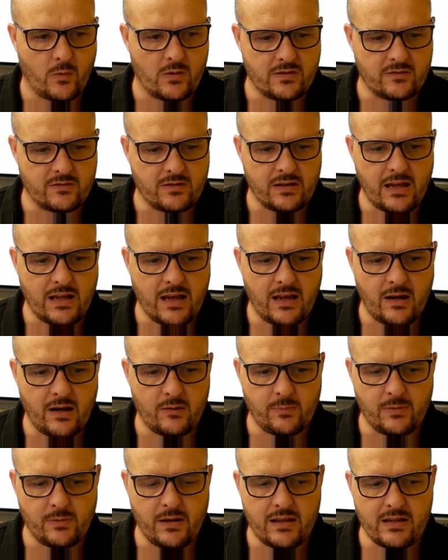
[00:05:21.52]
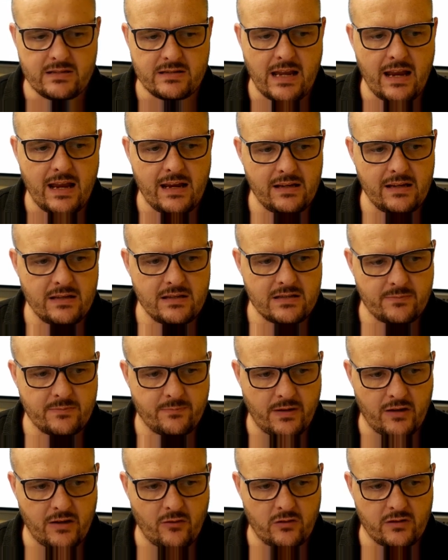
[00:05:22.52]
Once I've done that, I would apply the
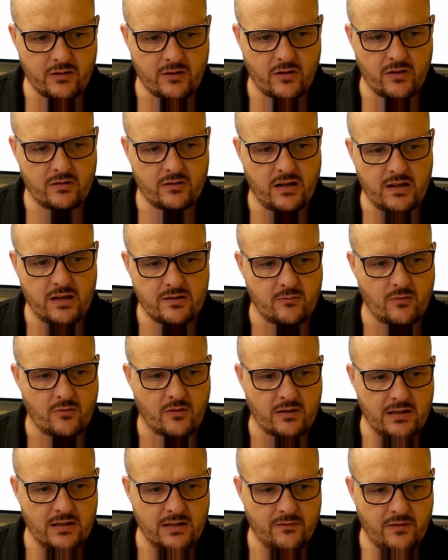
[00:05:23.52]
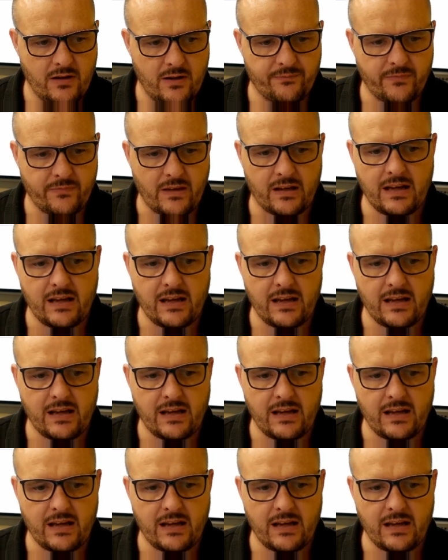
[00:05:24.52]
settings, but I already got it there, so I'm not going to leave that.